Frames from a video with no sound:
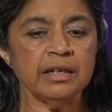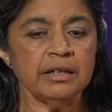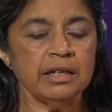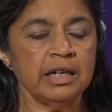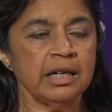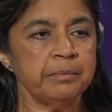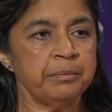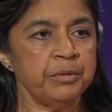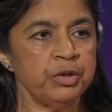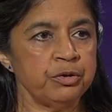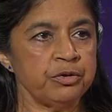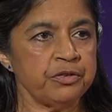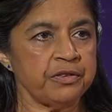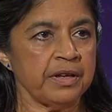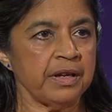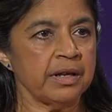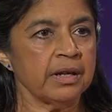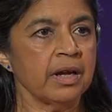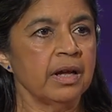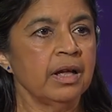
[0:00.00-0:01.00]
learning
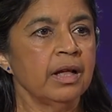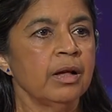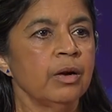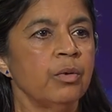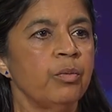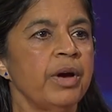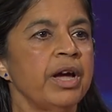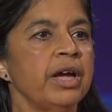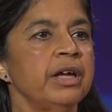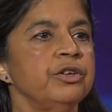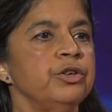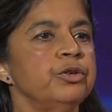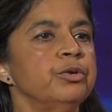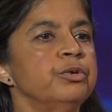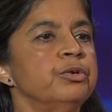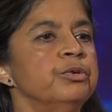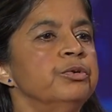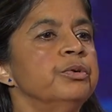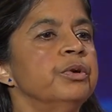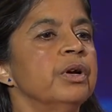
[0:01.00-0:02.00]
music, where
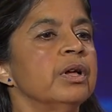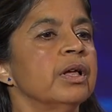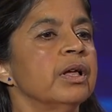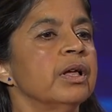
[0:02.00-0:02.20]
you